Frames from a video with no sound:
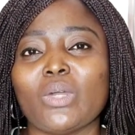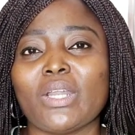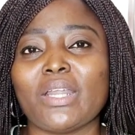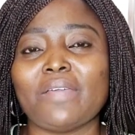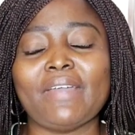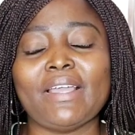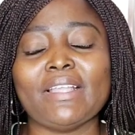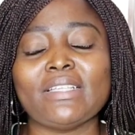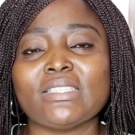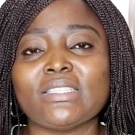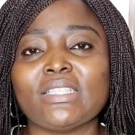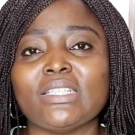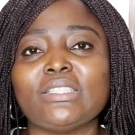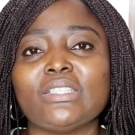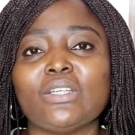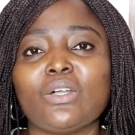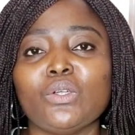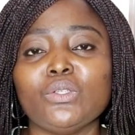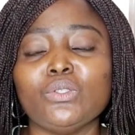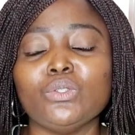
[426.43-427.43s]
Whatever it is they
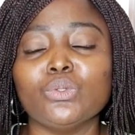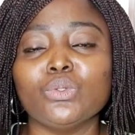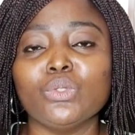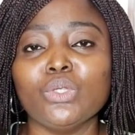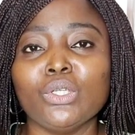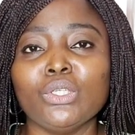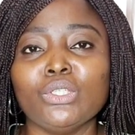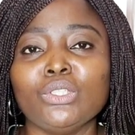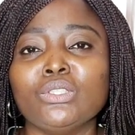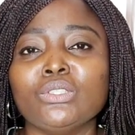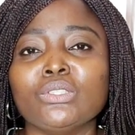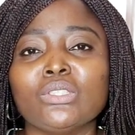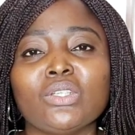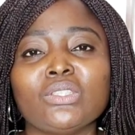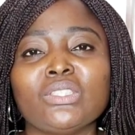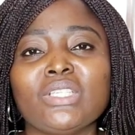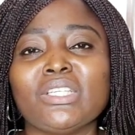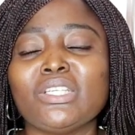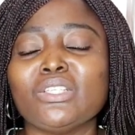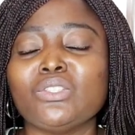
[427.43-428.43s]
tell you, you now
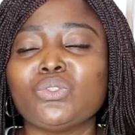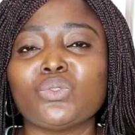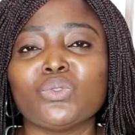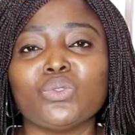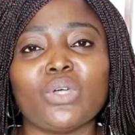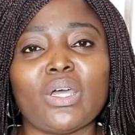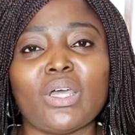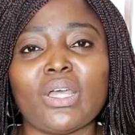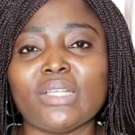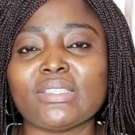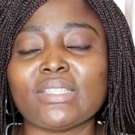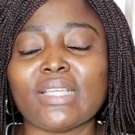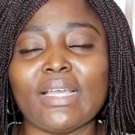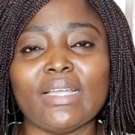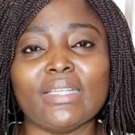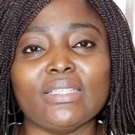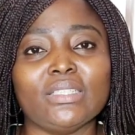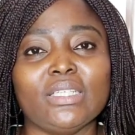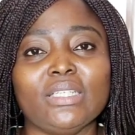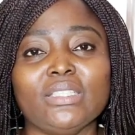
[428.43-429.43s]
take it to heart
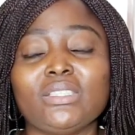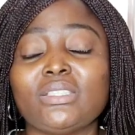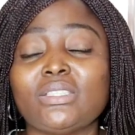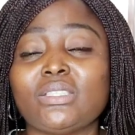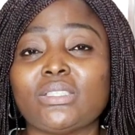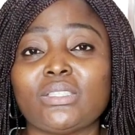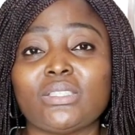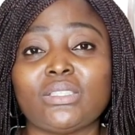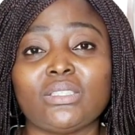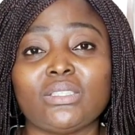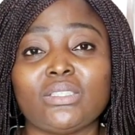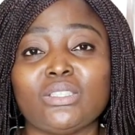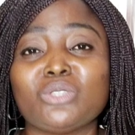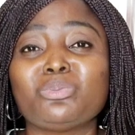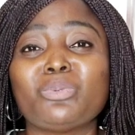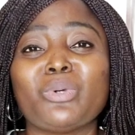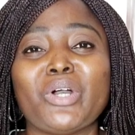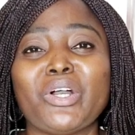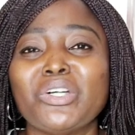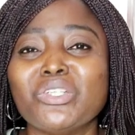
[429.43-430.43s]
and it
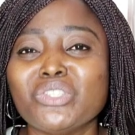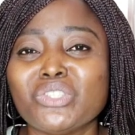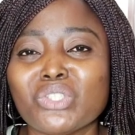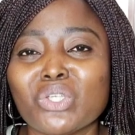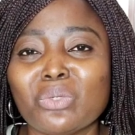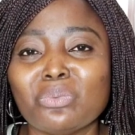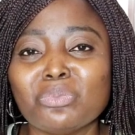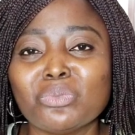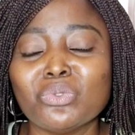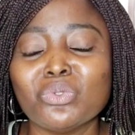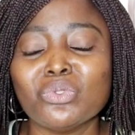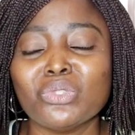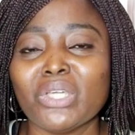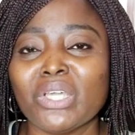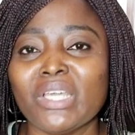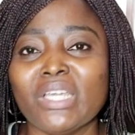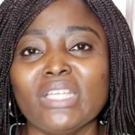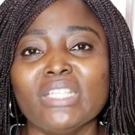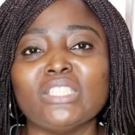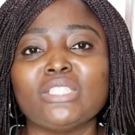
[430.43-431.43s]
spoils your mood,
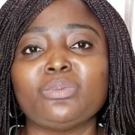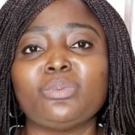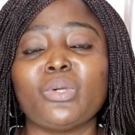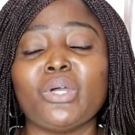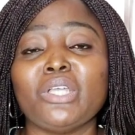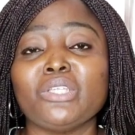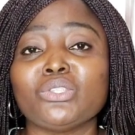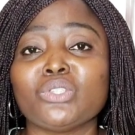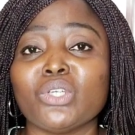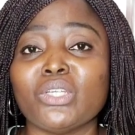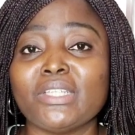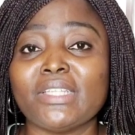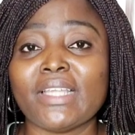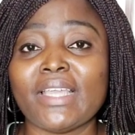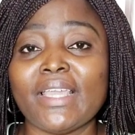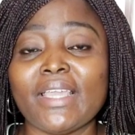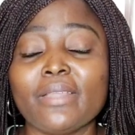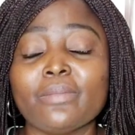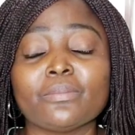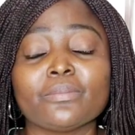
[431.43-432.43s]
it spoils your
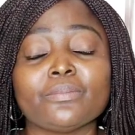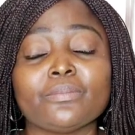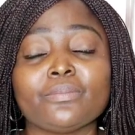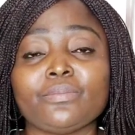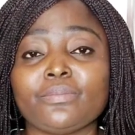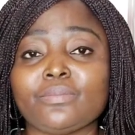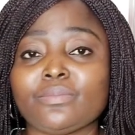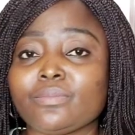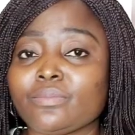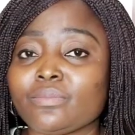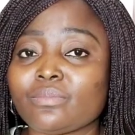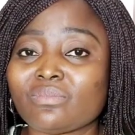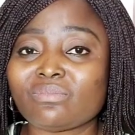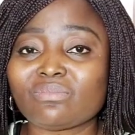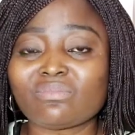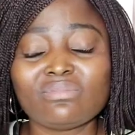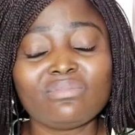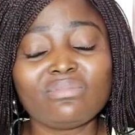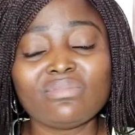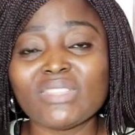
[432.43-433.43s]
day.
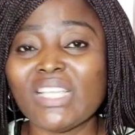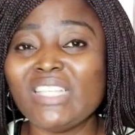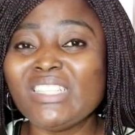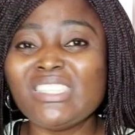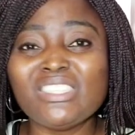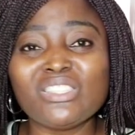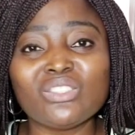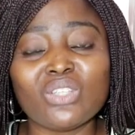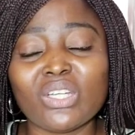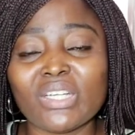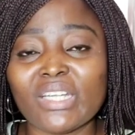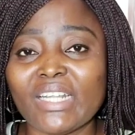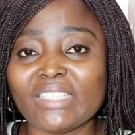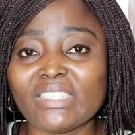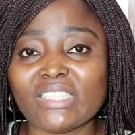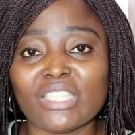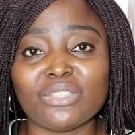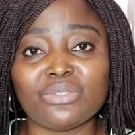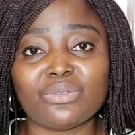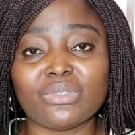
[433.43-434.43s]
It is not
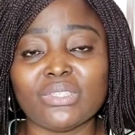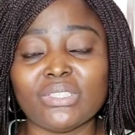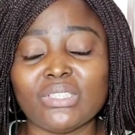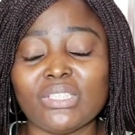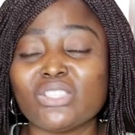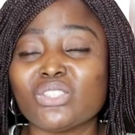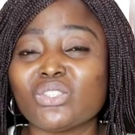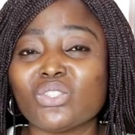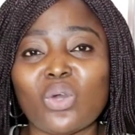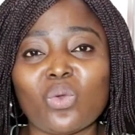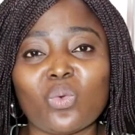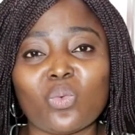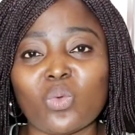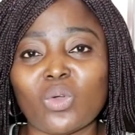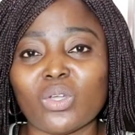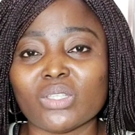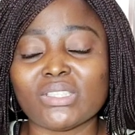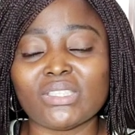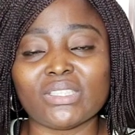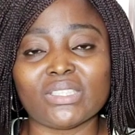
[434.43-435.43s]
necessary. It's not
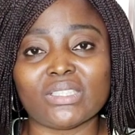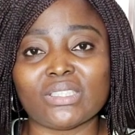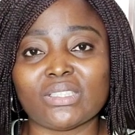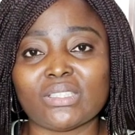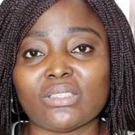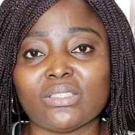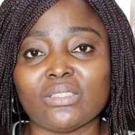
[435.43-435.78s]
worth it.